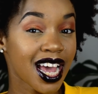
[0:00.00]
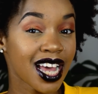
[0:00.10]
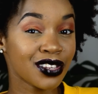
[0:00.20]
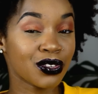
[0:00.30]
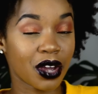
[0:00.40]

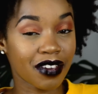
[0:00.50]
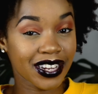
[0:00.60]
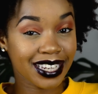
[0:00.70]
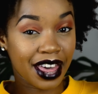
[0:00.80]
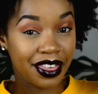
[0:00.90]
So give
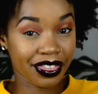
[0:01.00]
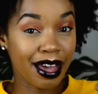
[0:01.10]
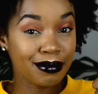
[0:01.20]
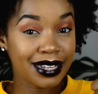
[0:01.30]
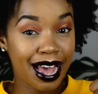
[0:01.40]
it a
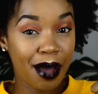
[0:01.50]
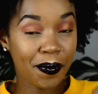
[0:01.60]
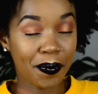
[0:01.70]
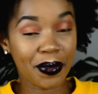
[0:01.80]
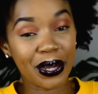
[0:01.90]
thumbs
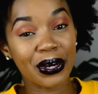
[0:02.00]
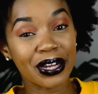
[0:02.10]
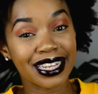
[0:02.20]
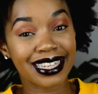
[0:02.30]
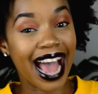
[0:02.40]
up
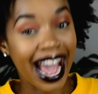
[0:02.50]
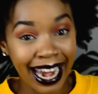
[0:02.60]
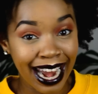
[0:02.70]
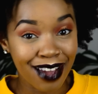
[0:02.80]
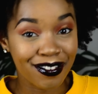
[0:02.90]
because
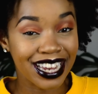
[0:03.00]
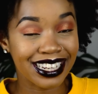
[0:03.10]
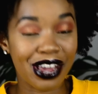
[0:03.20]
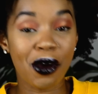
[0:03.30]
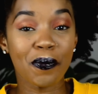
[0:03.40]
I love
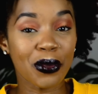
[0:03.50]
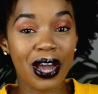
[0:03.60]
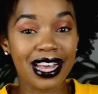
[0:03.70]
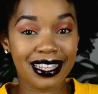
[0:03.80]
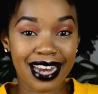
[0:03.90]
it. I hope you
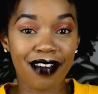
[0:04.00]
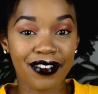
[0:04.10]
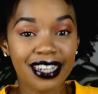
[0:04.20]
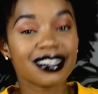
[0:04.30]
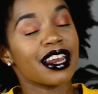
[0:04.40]
guys love
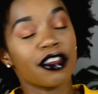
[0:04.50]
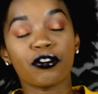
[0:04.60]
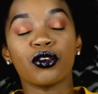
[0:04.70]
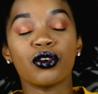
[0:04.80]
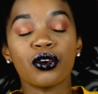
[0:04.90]
it. And
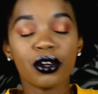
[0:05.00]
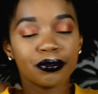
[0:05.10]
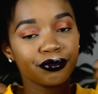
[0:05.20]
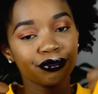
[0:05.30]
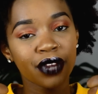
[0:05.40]
if you
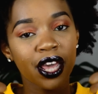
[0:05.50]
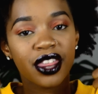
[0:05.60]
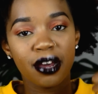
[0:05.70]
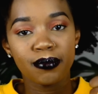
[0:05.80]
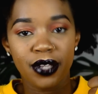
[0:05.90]
do,
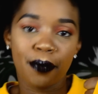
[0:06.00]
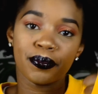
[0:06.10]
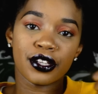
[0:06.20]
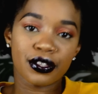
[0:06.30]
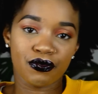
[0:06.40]
thumbs
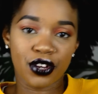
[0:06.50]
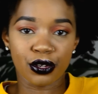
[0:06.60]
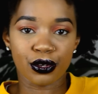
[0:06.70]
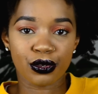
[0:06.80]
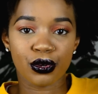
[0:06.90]
up this
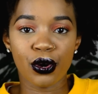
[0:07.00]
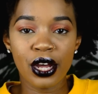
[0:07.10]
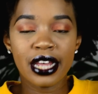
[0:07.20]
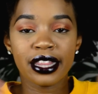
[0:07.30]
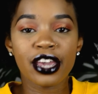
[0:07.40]
video. So
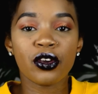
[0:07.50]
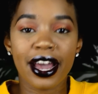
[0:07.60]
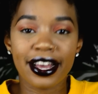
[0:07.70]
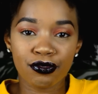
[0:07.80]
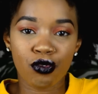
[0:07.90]
thank you
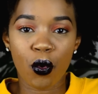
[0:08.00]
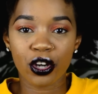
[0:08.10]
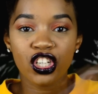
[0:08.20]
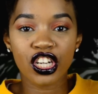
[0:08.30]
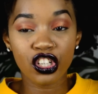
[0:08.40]
guys for
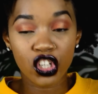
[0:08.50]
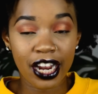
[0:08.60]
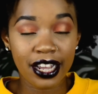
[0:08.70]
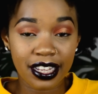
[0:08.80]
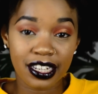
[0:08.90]
watching.
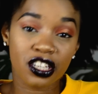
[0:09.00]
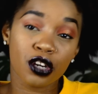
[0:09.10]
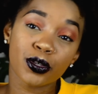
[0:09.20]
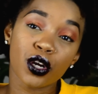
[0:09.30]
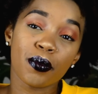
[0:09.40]
Check the
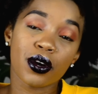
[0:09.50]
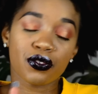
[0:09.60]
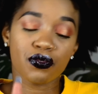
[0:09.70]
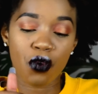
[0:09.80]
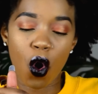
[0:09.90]
description
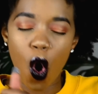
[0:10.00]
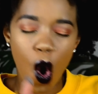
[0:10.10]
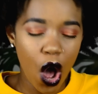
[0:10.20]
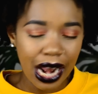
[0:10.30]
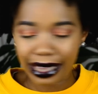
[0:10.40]
box for
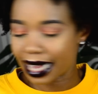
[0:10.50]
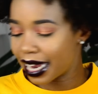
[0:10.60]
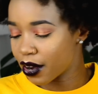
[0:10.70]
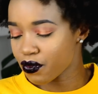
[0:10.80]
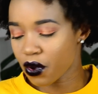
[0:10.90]
all the
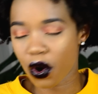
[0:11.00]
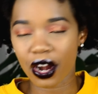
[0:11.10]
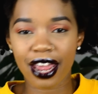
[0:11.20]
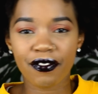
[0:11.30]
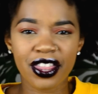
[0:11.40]
info
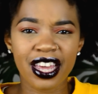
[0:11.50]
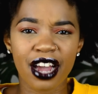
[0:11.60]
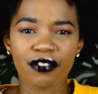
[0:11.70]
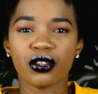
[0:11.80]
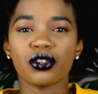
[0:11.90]
on everything
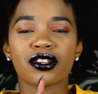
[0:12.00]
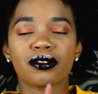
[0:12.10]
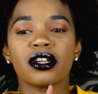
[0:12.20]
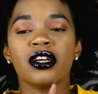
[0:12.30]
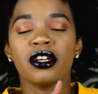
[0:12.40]
I've
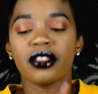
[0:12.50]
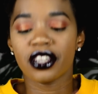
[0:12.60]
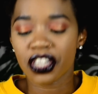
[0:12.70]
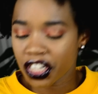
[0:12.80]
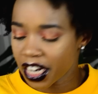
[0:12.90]
used,
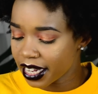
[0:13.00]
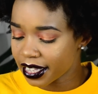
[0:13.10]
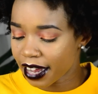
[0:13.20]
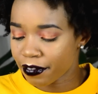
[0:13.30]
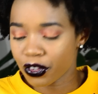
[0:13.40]
the
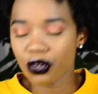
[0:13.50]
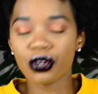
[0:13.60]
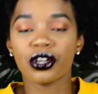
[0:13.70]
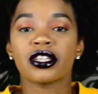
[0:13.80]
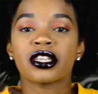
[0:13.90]
shades I've
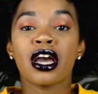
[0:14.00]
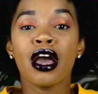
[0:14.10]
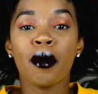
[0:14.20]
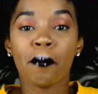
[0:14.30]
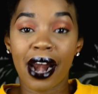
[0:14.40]
used,
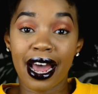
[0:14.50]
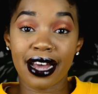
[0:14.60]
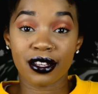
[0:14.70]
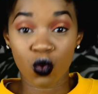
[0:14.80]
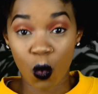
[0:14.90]

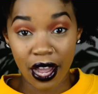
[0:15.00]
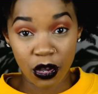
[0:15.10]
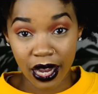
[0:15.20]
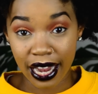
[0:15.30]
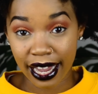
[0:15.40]
plus where
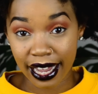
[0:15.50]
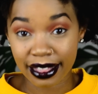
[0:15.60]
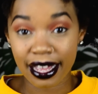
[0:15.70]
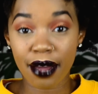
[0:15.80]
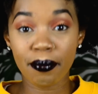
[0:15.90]
you can
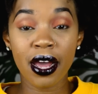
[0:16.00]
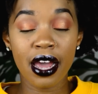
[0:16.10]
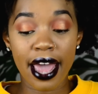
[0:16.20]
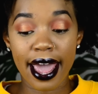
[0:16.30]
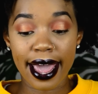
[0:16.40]
get them.
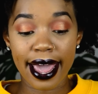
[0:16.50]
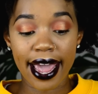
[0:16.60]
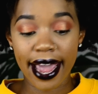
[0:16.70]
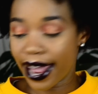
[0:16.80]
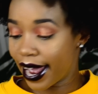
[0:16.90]

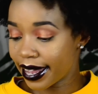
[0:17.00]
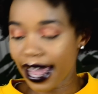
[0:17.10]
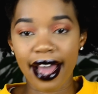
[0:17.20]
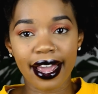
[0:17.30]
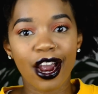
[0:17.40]
And
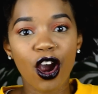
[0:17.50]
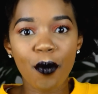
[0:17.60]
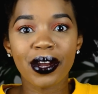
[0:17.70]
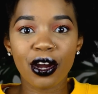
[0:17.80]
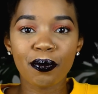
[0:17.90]
yeah, and
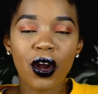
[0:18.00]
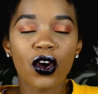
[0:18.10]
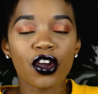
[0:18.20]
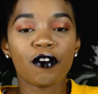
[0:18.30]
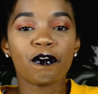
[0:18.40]
comment down below
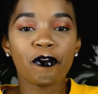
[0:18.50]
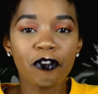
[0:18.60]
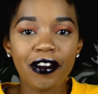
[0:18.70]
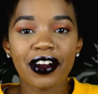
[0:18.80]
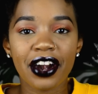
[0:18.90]
your
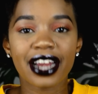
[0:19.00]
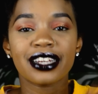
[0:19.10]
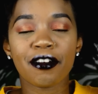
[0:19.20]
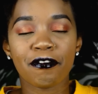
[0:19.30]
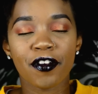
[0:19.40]

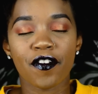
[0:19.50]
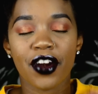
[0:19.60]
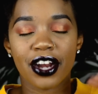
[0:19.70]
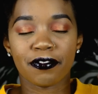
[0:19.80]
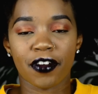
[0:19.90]
favorite
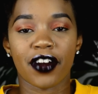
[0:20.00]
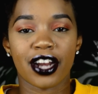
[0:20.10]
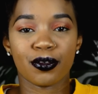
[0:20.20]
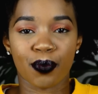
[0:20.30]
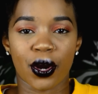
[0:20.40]

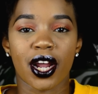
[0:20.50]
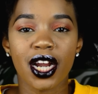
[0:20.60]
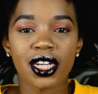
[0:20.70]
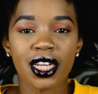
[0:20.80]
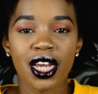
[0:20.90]

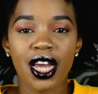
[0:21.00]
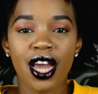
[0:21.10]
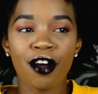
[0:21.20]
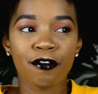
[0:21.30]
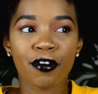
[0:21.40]
product
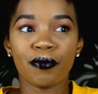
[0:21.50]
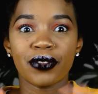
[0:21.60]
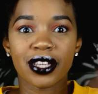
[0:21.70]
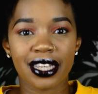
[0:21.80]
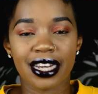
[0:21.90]
from
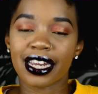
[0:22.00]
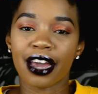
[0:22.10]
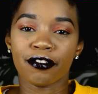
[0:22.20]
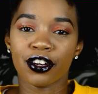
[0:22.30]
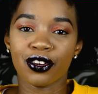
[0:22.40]
this
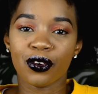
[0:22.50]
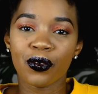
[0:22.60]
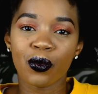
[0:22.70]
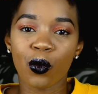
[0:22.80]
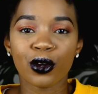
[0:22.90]
entire video.
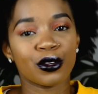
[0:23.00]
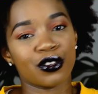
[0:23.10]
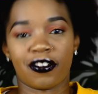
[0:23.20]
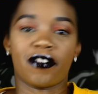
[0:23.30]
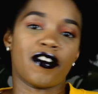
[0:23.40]
What was
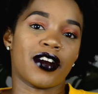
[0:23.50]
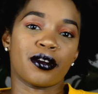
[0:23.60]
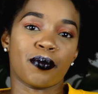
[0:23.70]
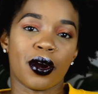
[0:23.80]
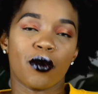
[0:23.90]
your
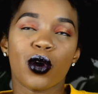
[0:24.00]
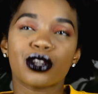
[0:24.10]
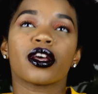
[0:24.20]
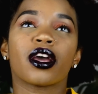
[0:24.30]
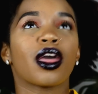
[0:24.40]
favorite product?
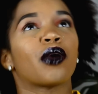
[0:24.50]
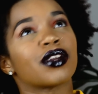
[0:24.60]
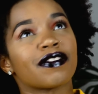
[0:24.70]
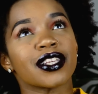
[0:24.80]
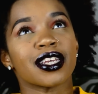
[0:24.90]
What
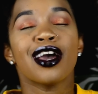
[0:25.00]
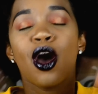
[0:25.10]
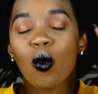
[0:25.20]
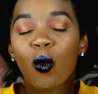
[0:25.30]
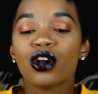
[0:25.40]
have I said?
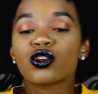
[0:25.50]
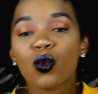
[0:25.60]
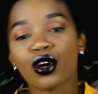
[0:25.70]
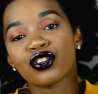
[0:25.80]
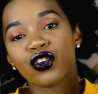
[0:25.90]
What
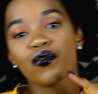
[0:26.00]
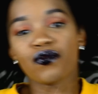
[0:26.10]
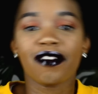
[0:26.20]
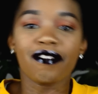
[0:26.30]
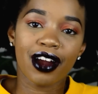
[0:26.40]
was your
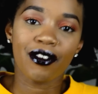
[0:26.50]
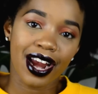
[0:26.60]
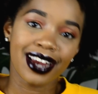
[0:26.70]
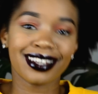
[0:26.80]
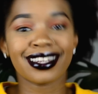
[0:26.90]

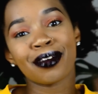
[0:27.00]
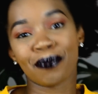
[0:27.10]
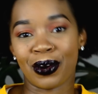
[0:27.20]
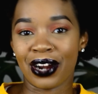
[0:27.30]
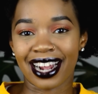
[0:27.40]
favorite
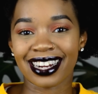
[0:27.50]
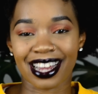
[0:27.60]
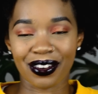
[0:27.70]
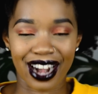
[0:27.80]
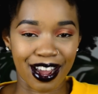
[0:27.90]
product?
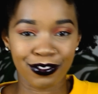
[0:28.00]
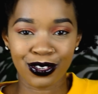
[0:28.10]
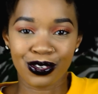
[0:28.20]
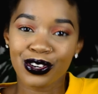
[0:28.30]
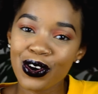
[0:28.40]
I would love
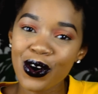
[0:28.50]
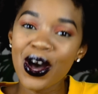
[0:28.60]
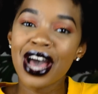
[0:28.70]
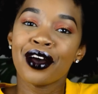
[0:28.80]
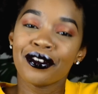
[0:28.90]
to know.
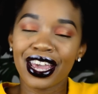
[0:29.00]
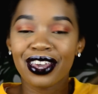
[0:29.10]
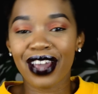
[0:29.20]
Thank you